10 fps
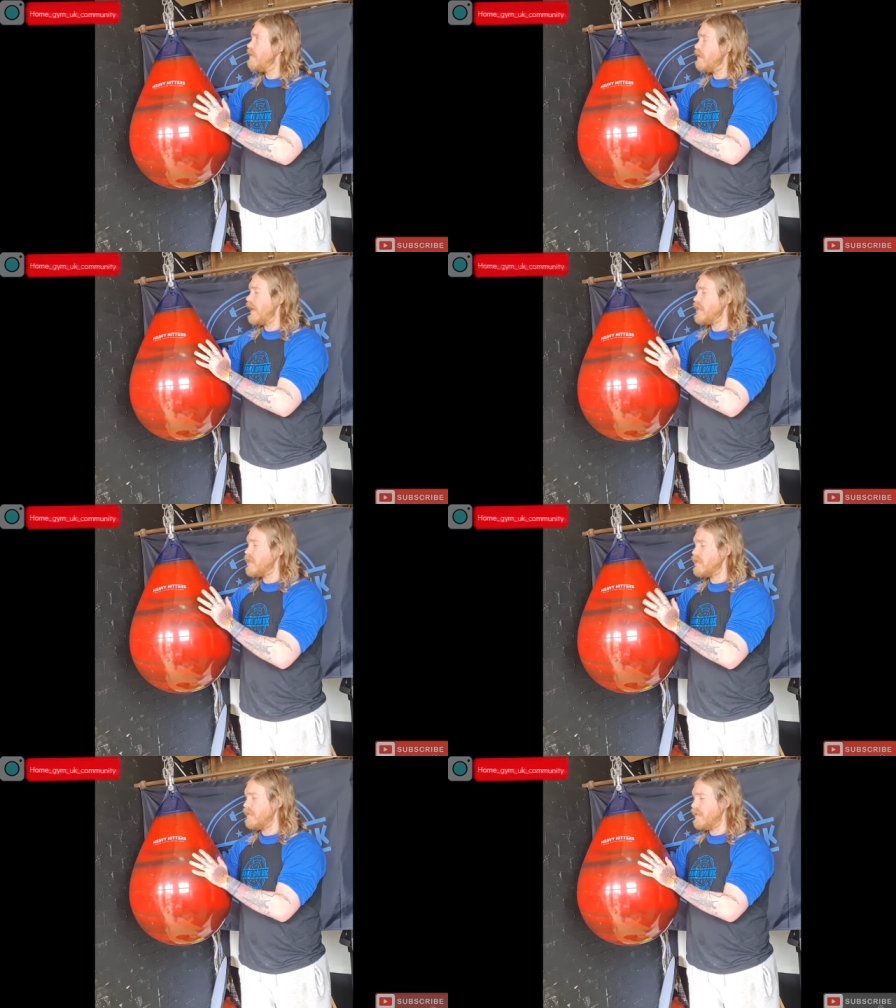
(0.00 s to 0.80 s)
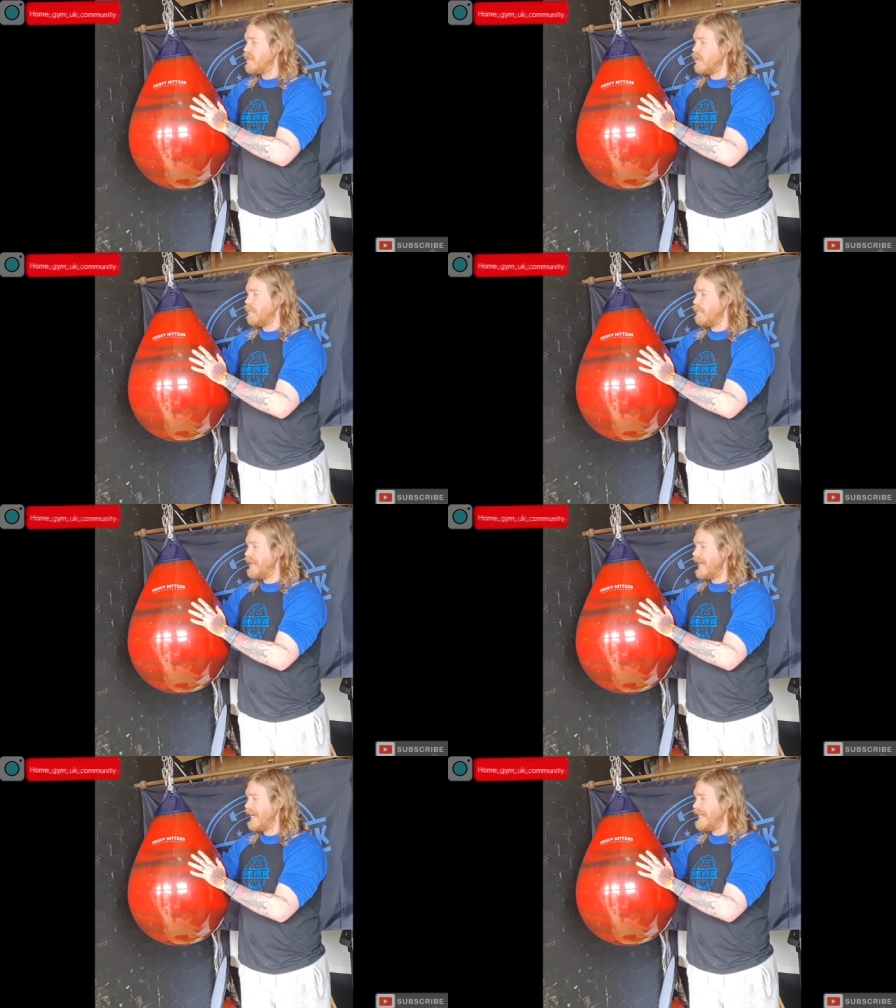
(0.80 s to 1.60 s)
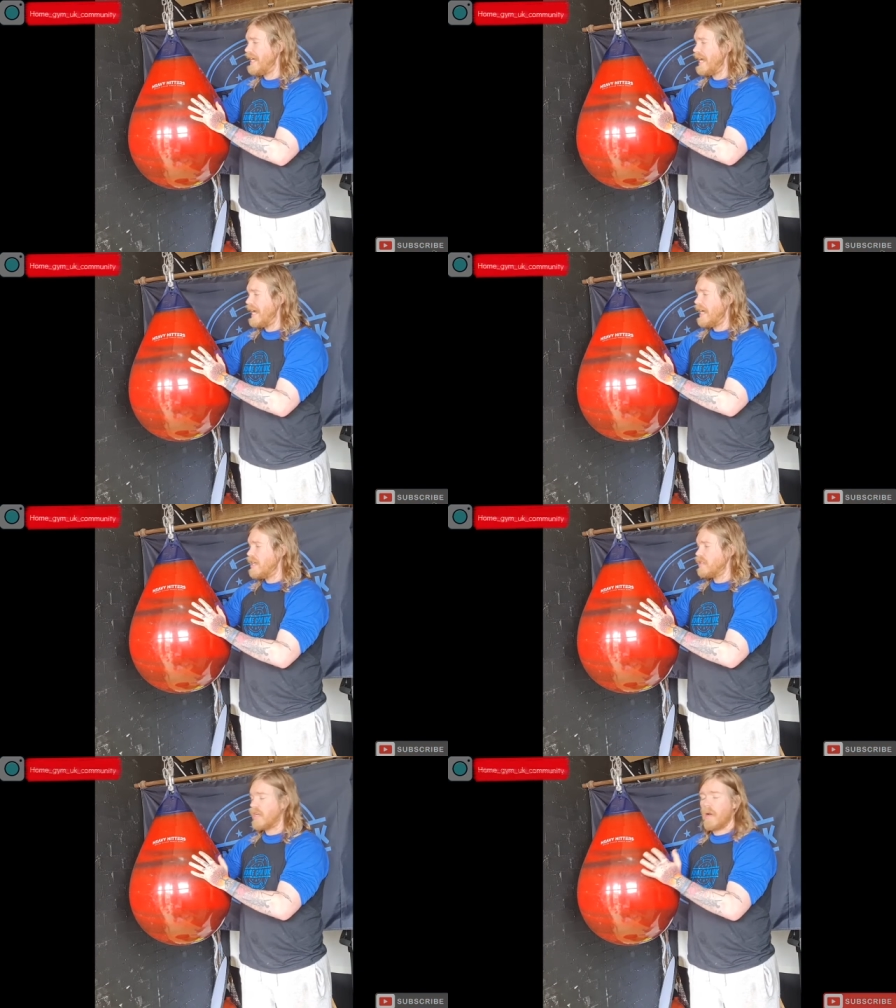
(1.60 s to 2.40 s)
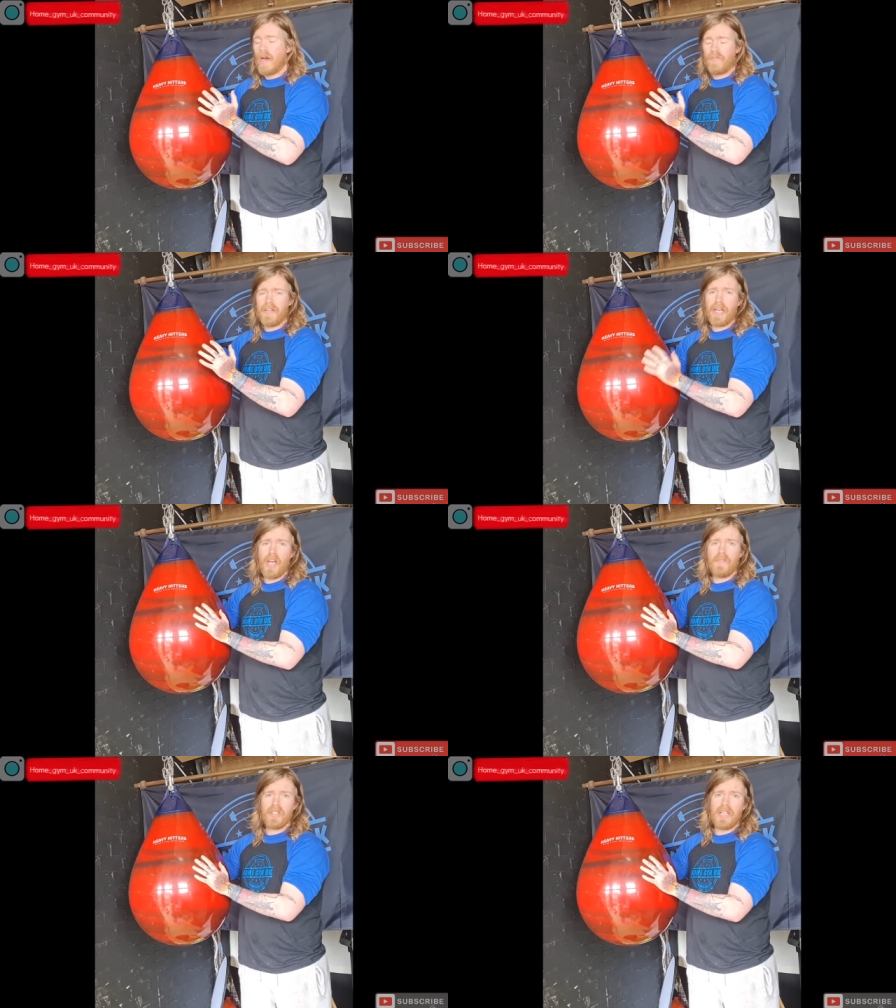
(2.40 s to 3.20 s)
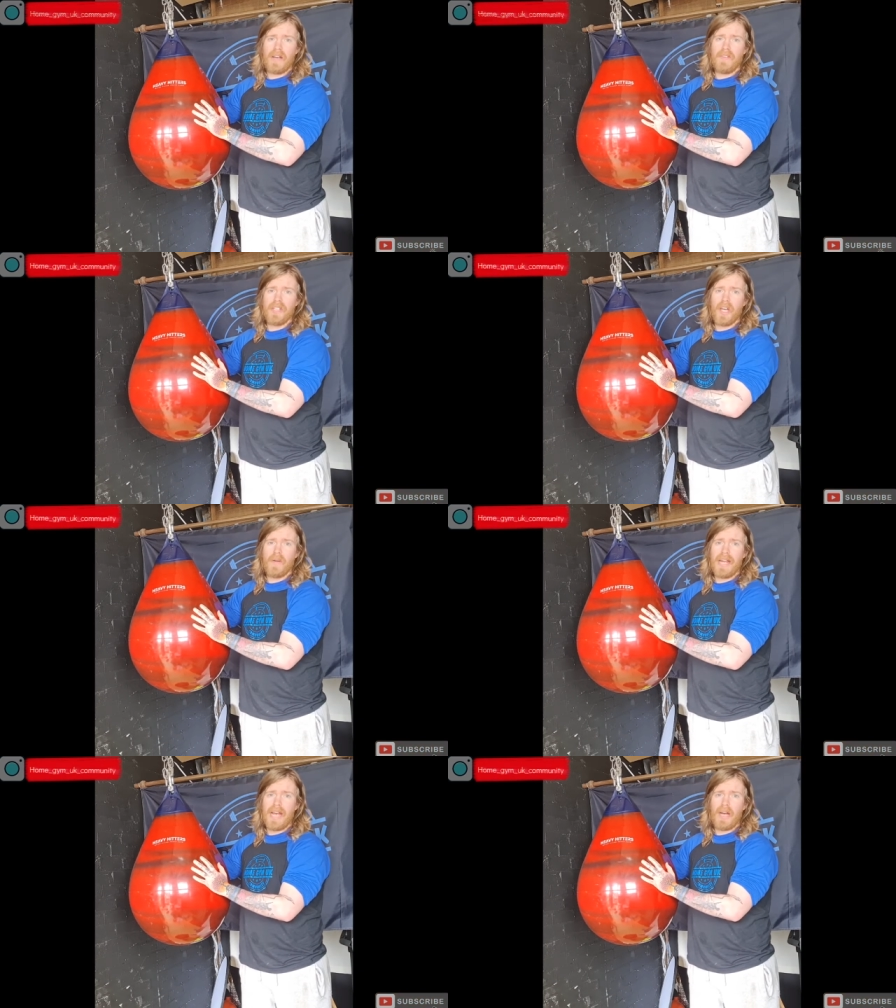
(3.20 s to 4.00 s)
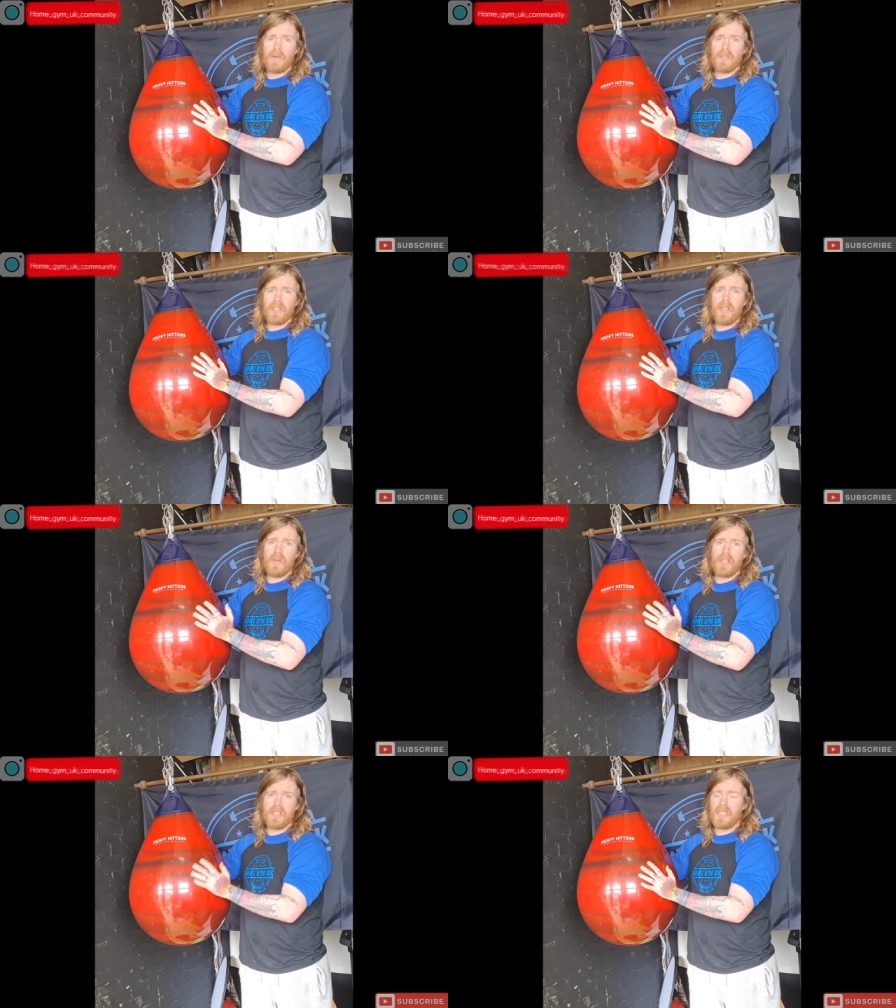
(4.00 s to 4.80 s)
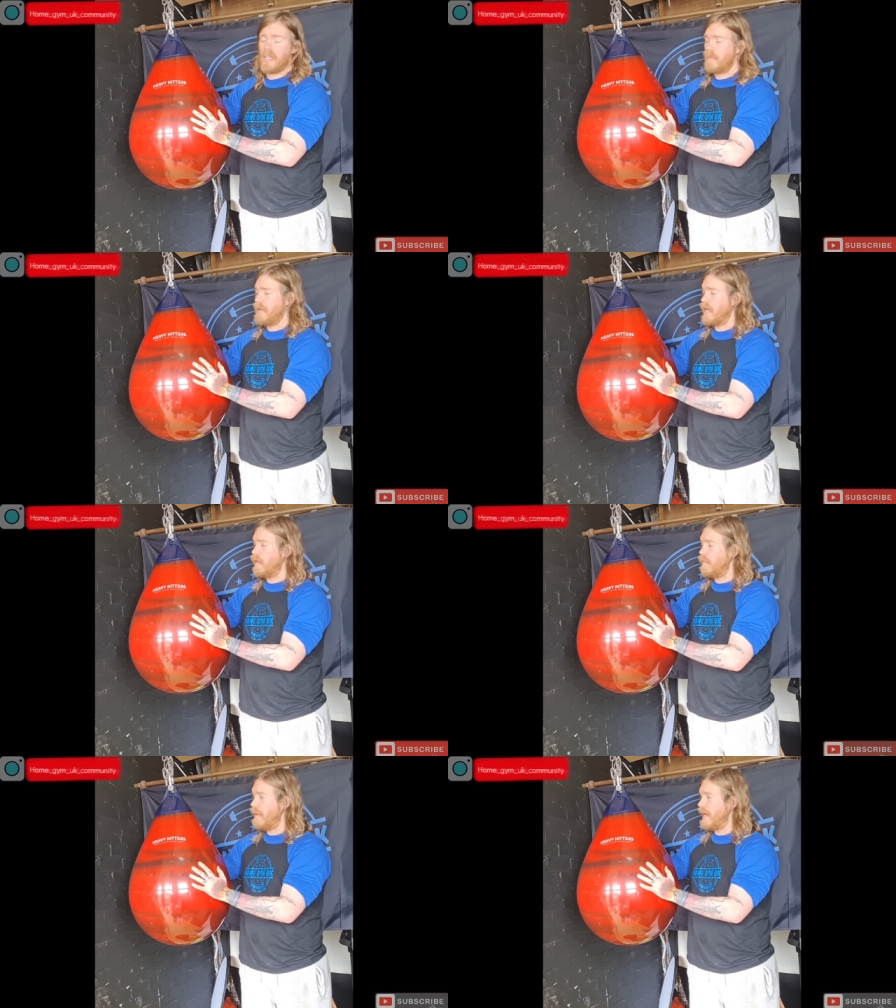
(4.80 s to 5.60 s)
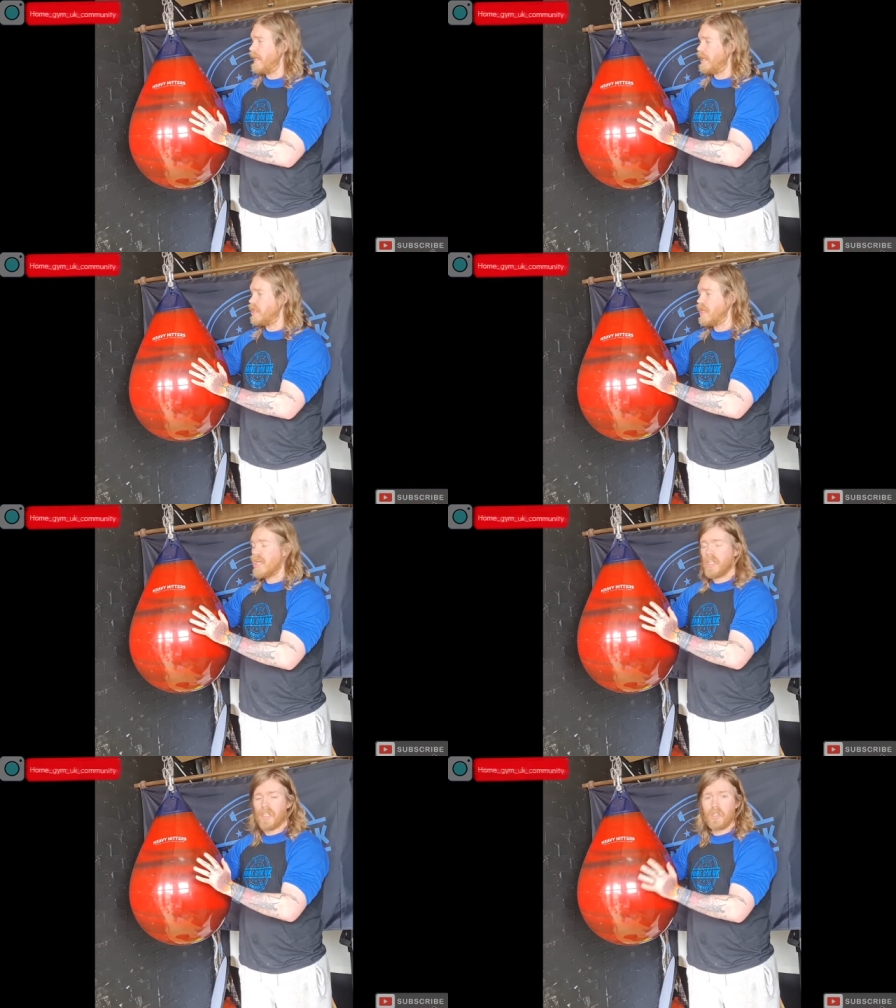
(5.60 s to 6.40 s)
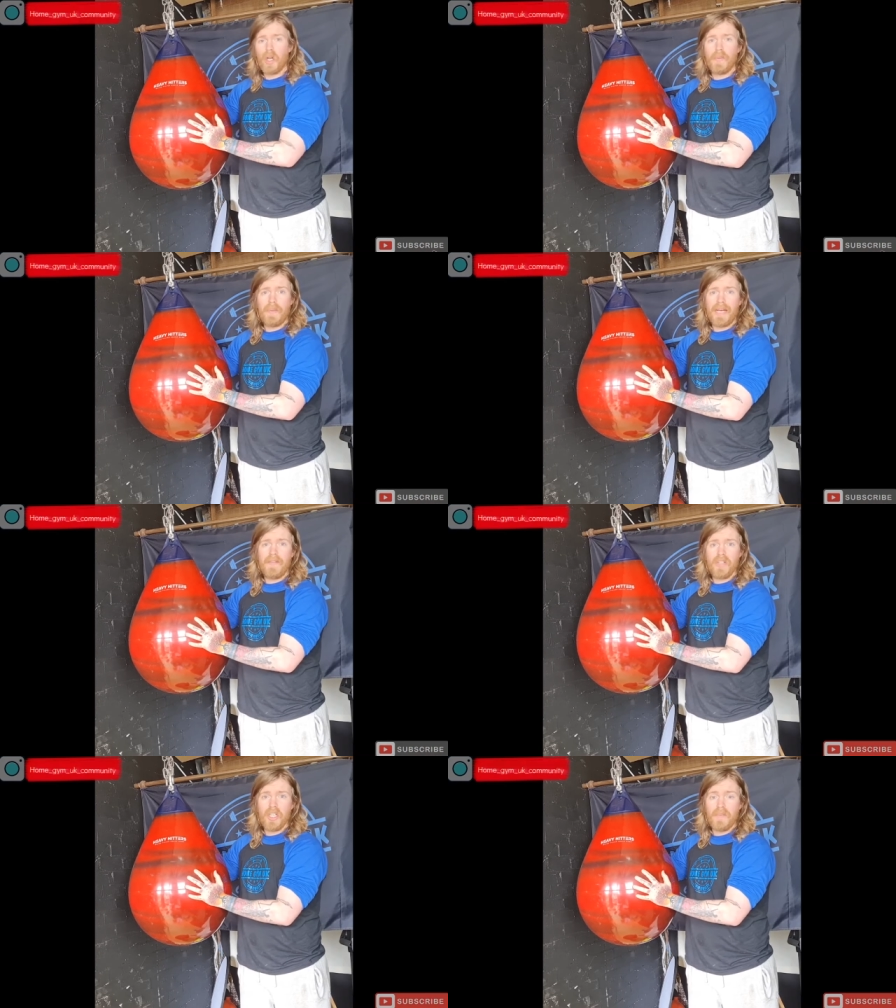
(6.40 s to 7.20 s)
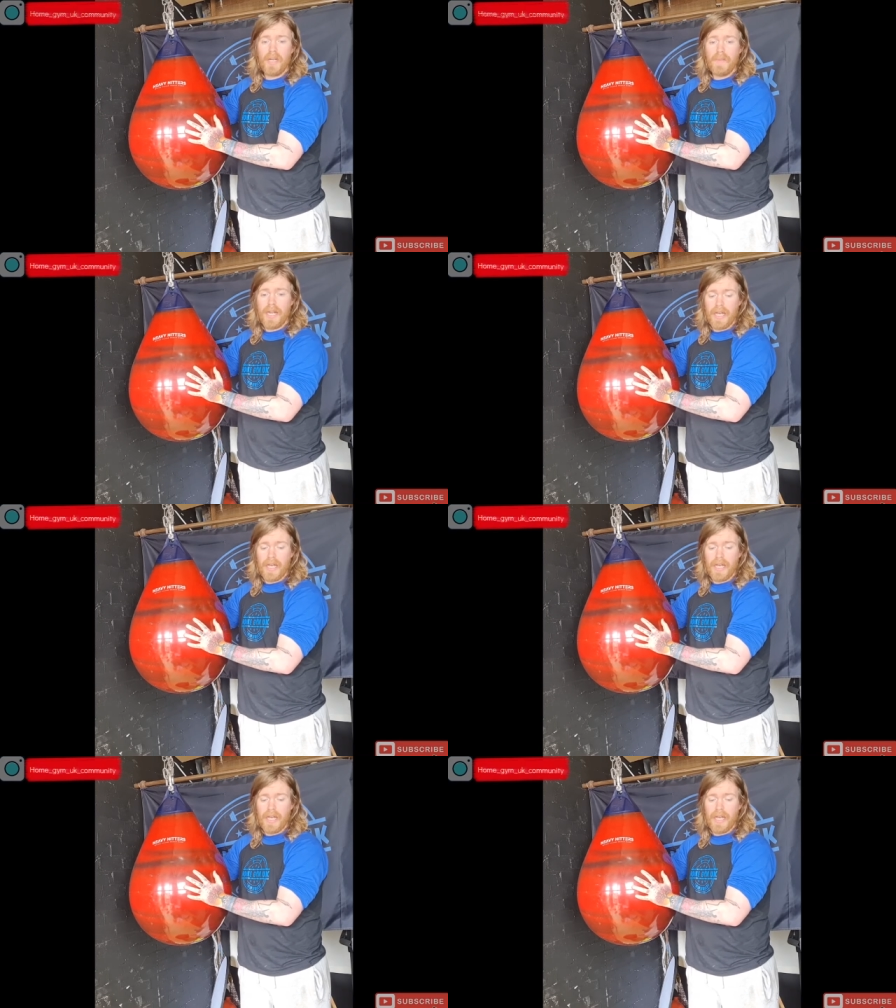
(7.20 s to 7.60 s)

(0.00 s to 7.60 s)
in relation to this company, so I'll flick over to that video now so you can see it being unpackaged, and you can join me back in the gym in a